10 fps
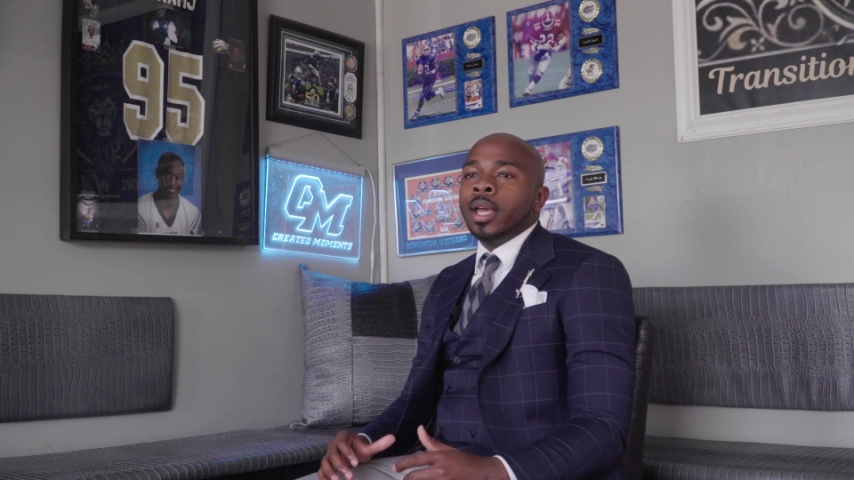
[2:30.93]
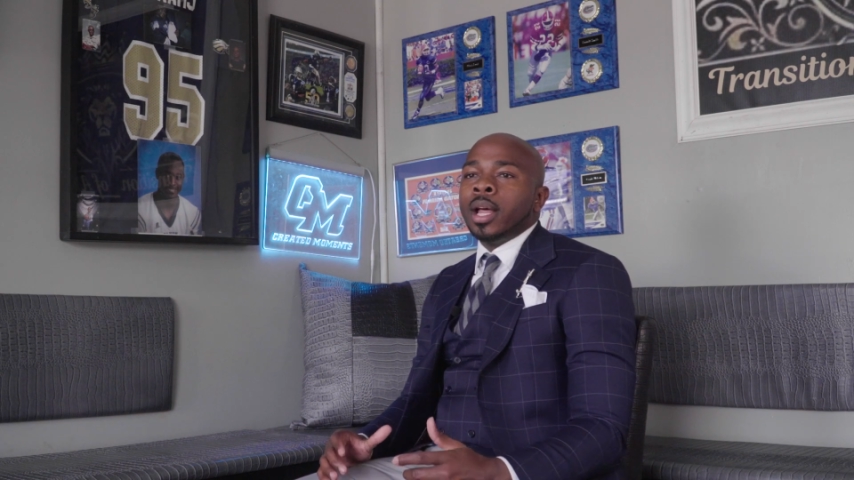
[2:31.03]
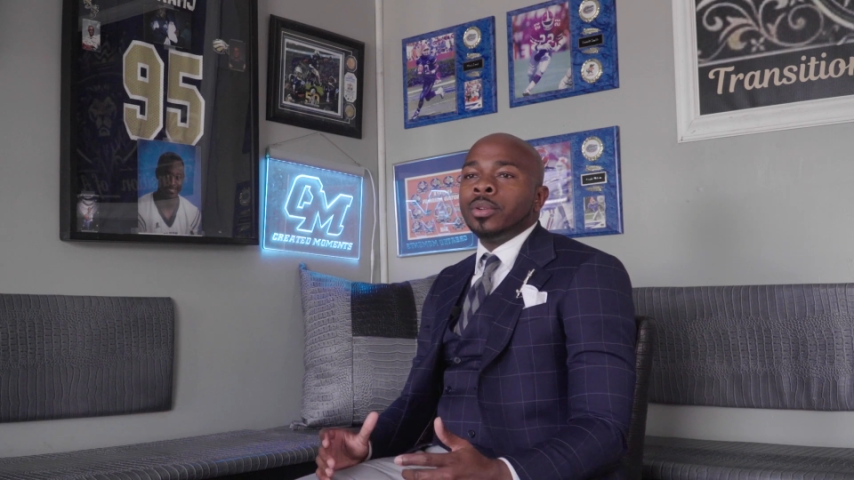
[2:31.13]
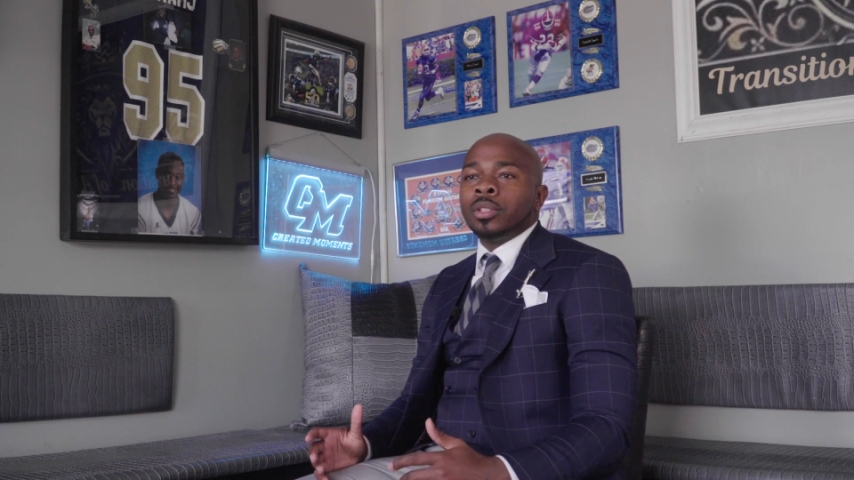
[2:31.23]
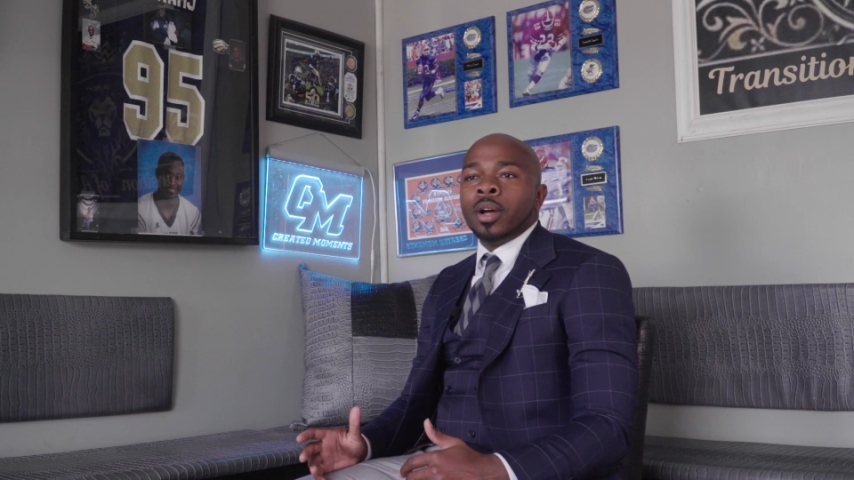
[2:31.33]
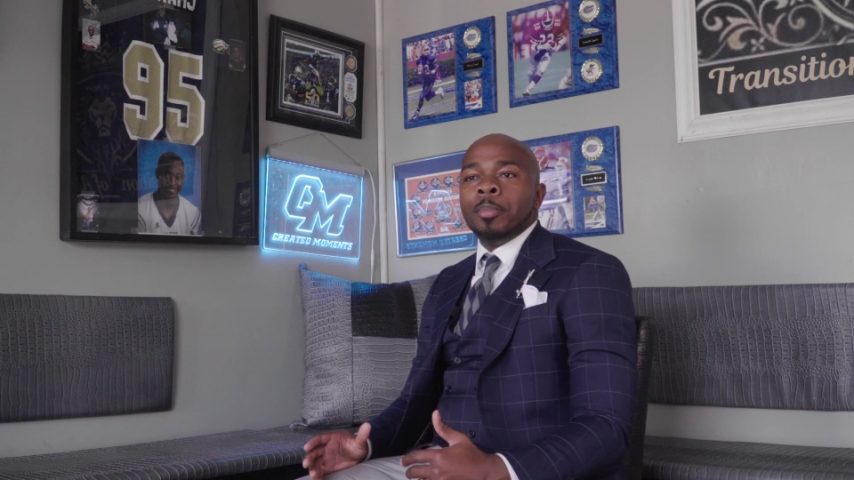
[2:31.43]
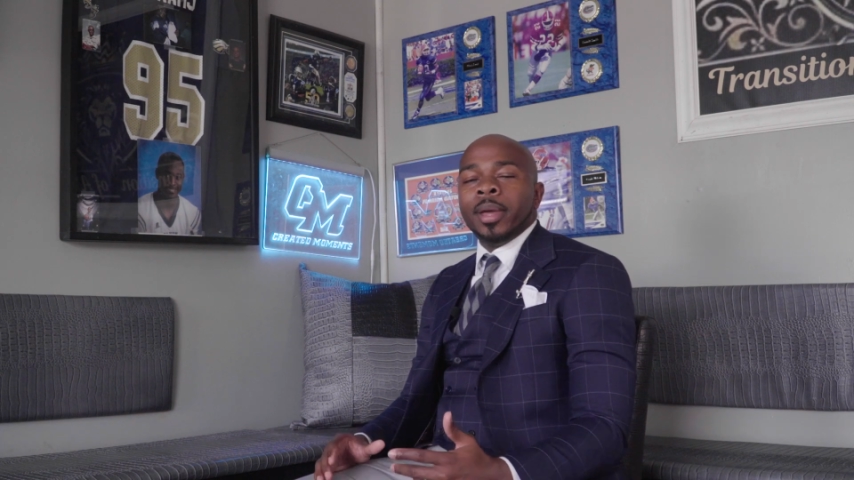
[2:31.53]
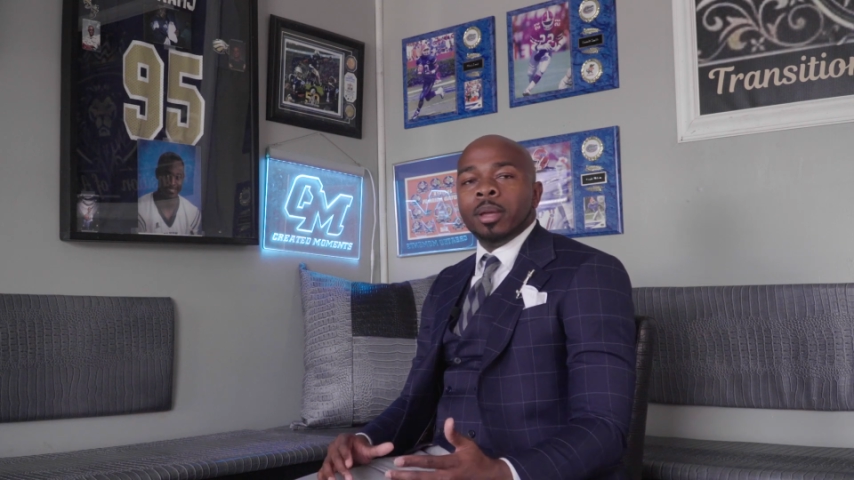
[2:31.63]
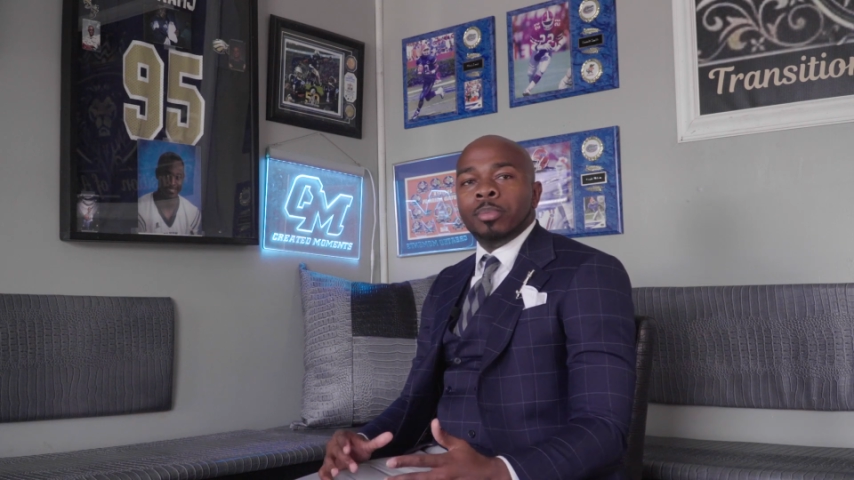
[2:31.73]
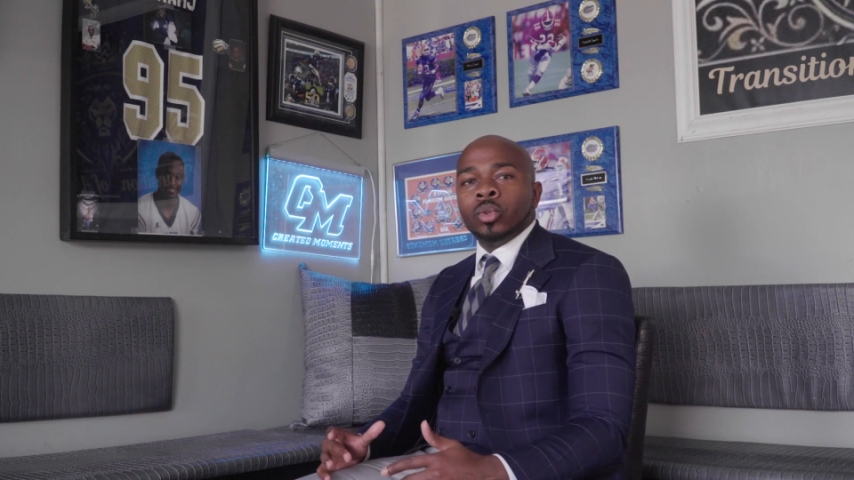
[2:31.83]
and I started
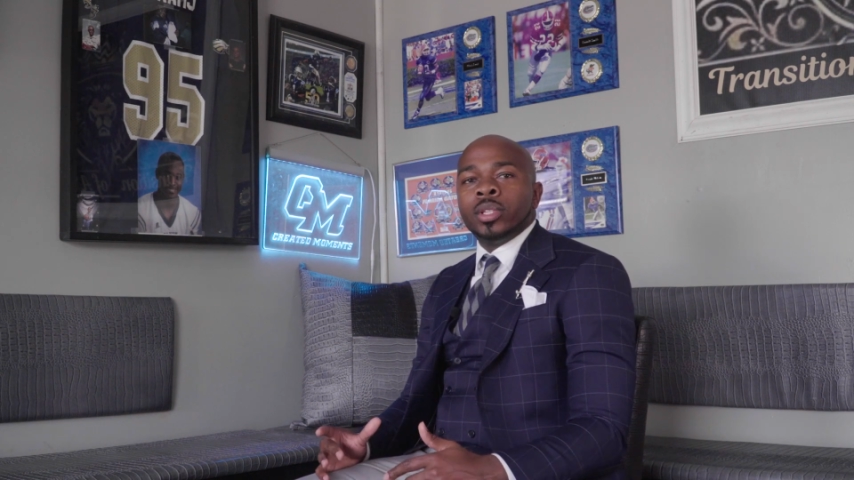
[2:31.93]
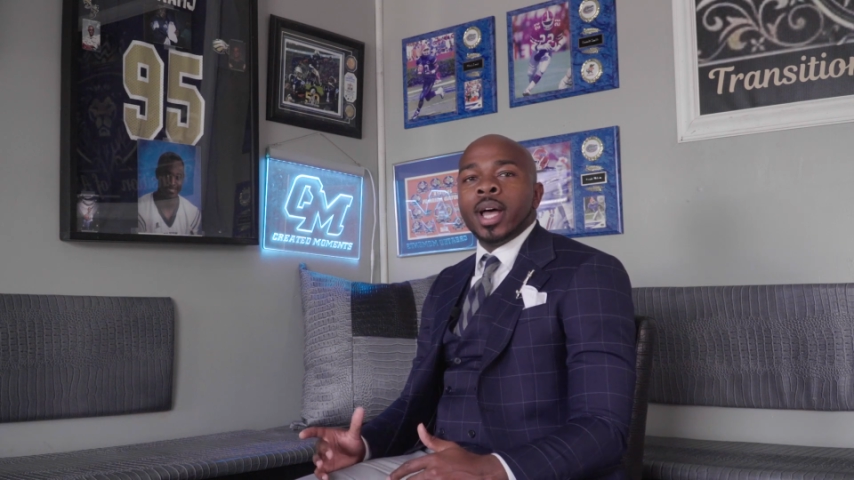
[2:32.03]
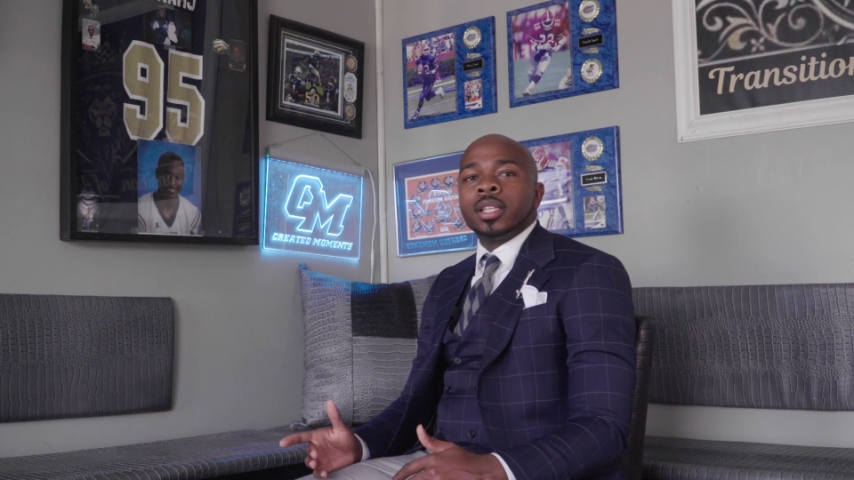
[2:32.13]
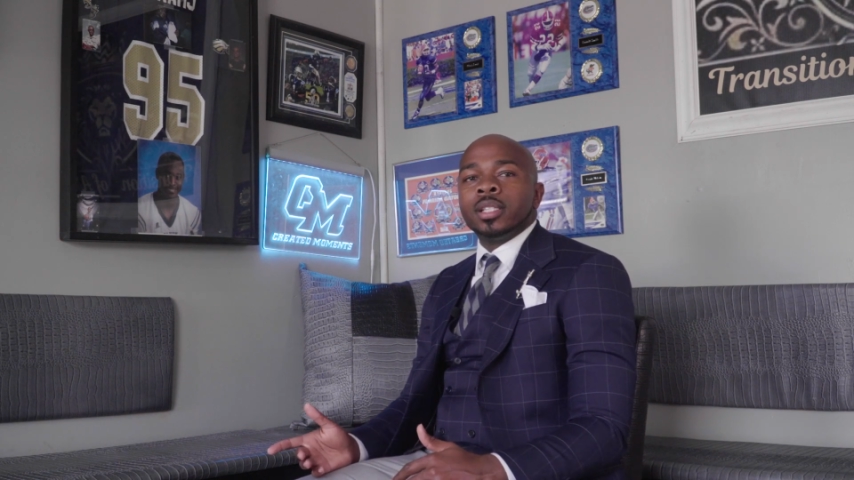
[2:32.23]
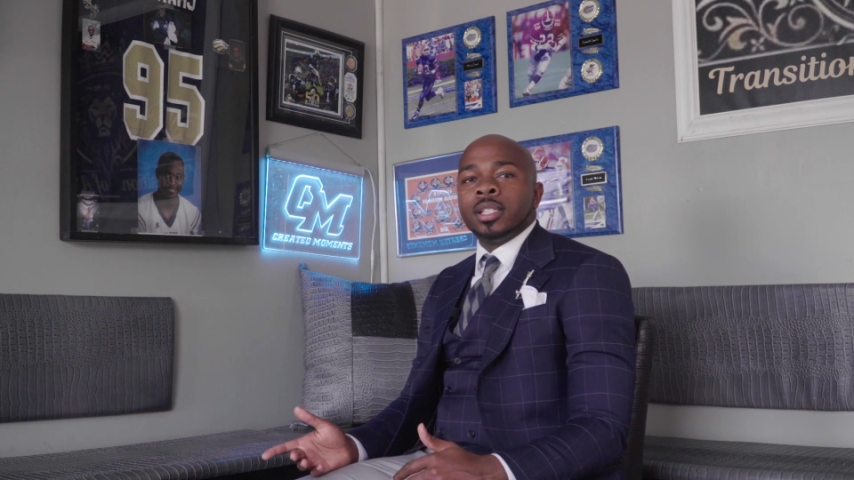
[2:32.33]
making bow ties and